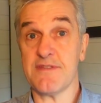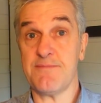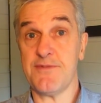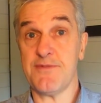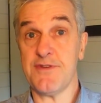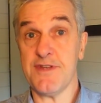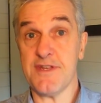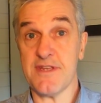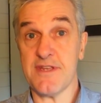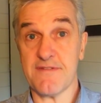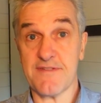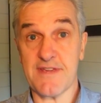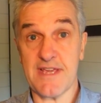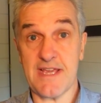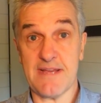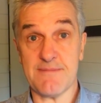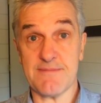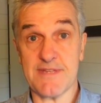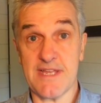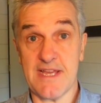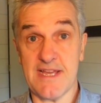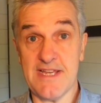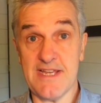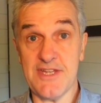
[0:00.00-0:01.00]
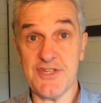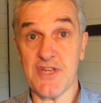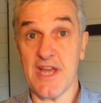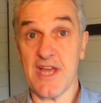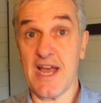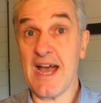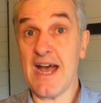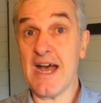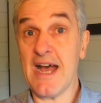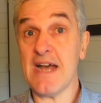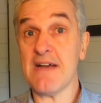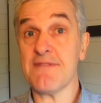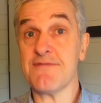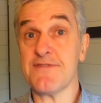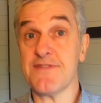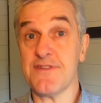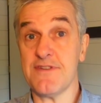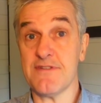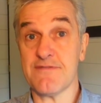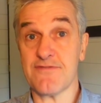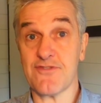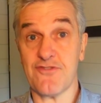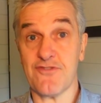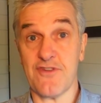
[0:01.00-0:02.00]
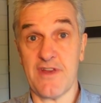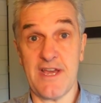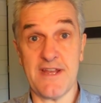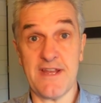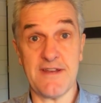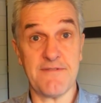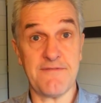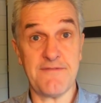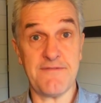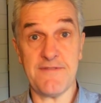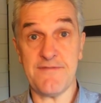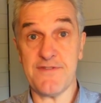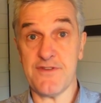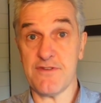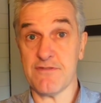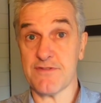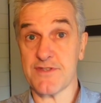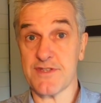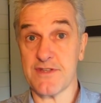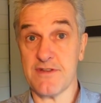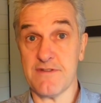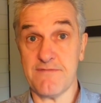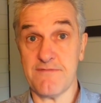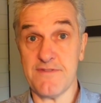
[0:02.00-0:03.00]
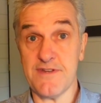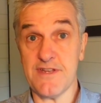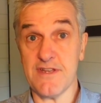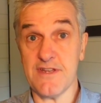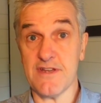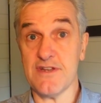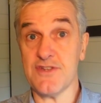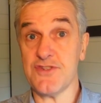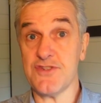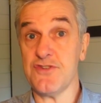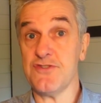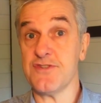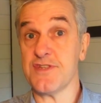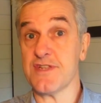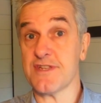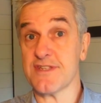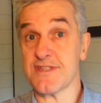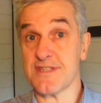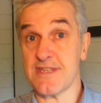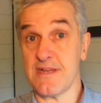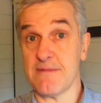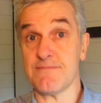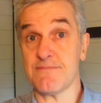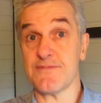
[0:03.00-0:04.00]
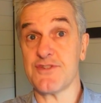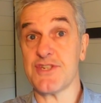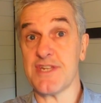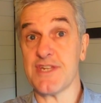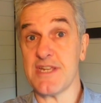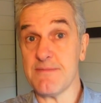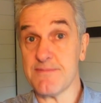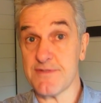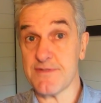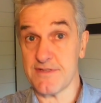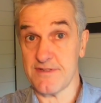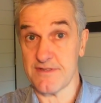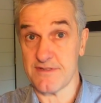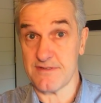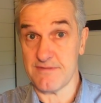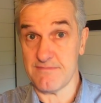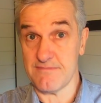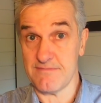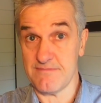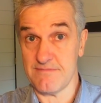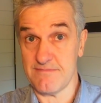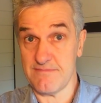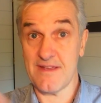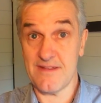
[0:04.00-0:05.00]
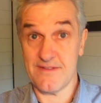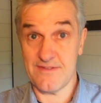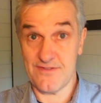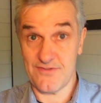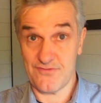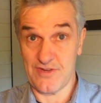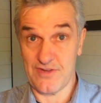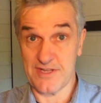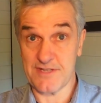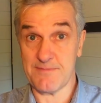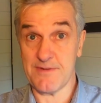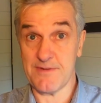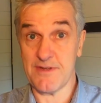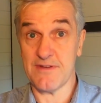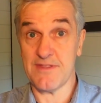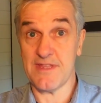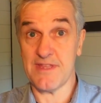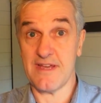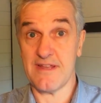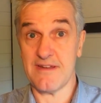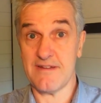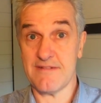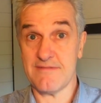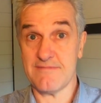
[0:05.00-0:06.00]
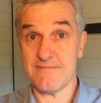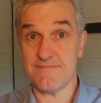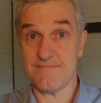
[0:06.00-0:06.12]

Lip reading: the beauty of Camtasia after you've created 50 or so videos using some cheap system. Trust me on that.